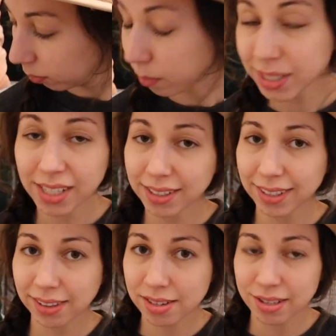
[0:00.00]
I'm excited
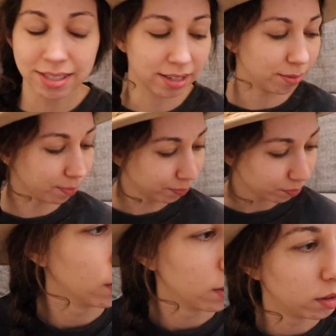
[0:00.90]
to get those listed.
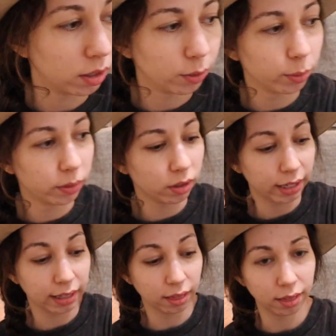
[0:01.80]
There were
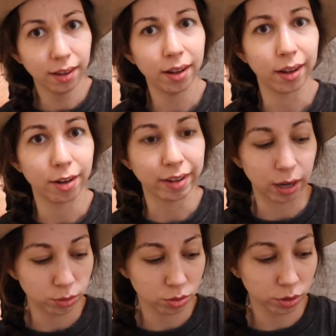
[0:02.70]
a lot of
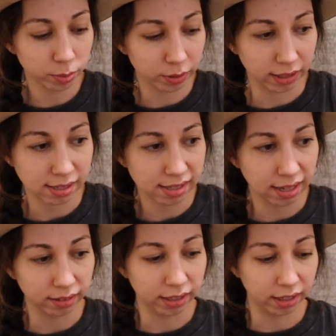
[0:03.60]
outdoor brands
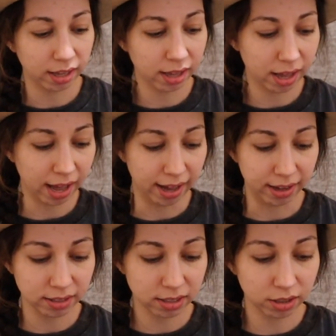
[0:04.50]
selling
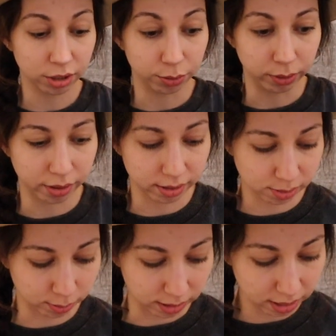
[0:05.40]
at Goodwill
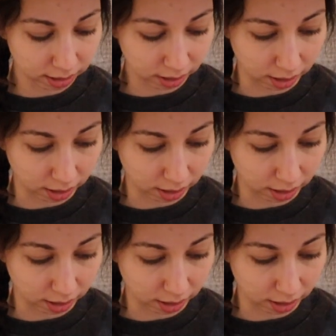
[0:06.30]
this week.